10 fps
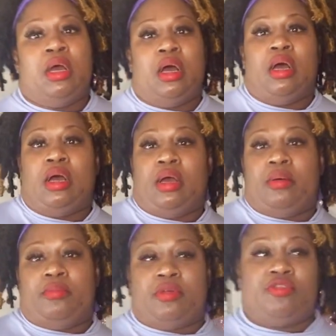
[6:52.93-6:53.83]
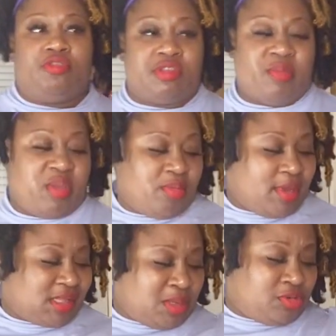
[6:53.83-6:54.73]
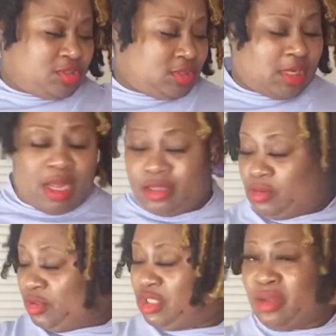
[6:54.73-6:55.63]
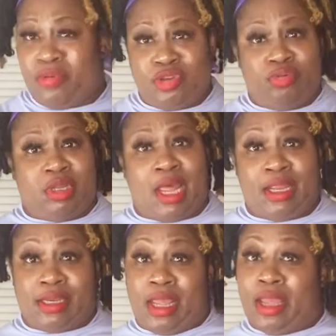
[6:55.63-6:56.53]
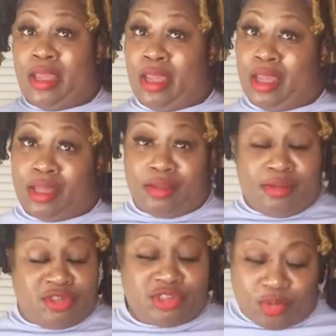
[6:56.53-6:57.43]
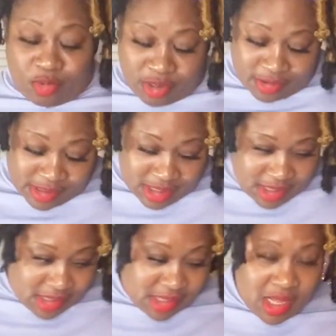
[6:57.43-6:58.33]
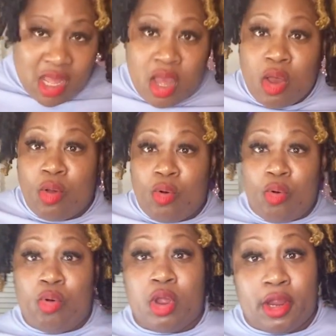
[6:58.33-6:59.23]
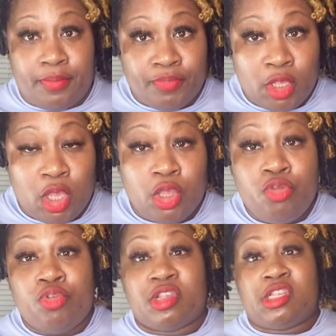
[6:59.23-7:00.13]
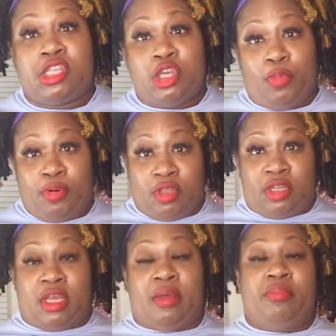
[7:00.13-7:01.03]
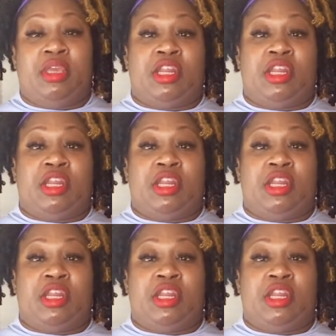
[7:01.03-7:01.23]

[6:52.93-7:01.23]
You know, some people might say, well, should I switch it up and do it like that? Hey, it's your world, sis. Or you could still pull it up, get